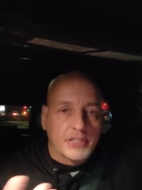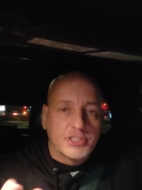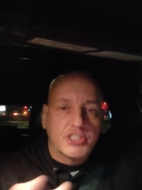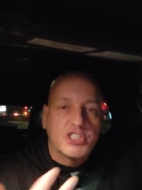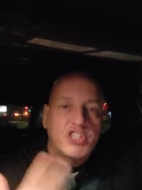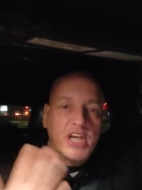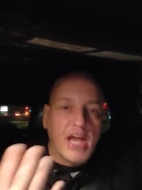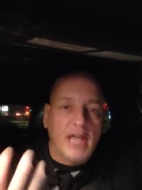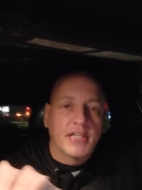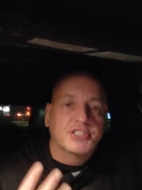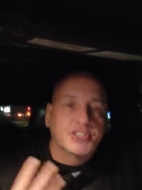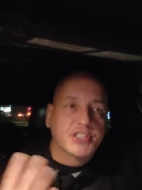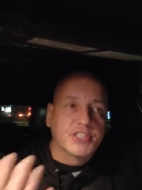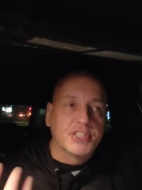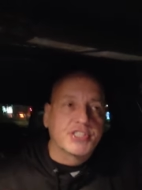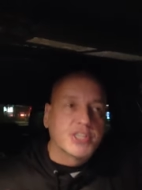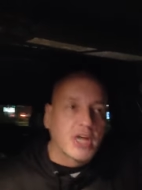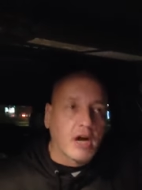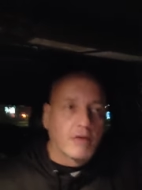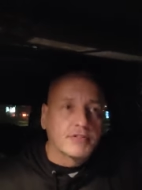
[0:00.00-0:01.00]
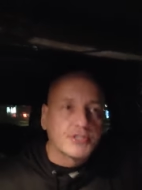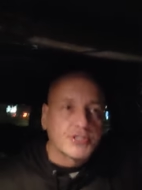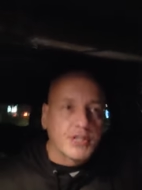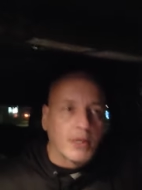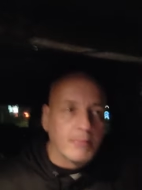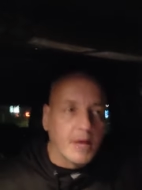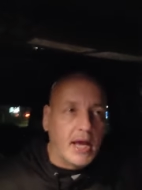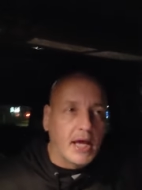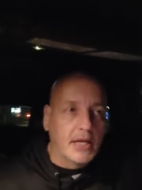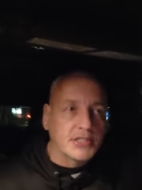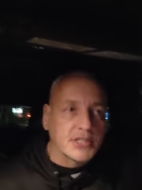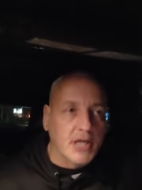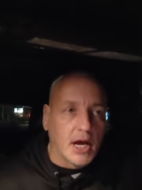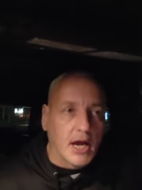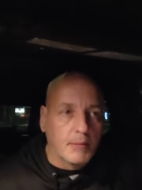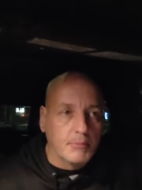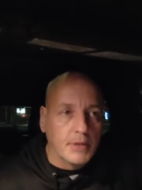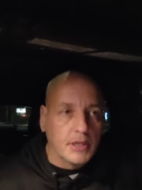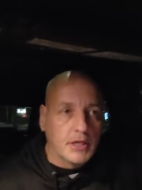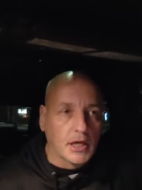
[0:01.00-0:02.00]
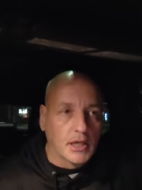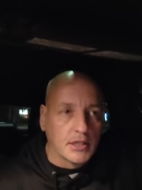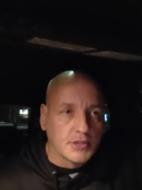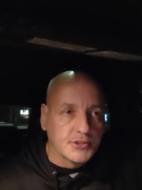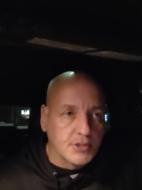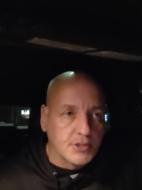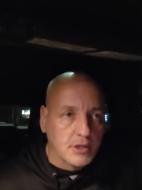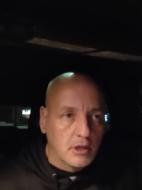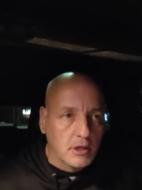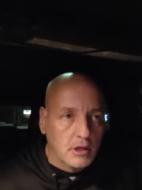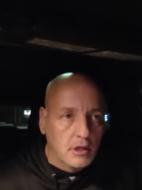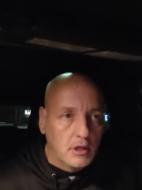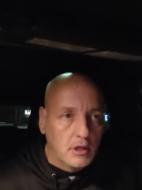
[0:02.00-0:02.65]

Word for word: has a chance to discover something ahead of time because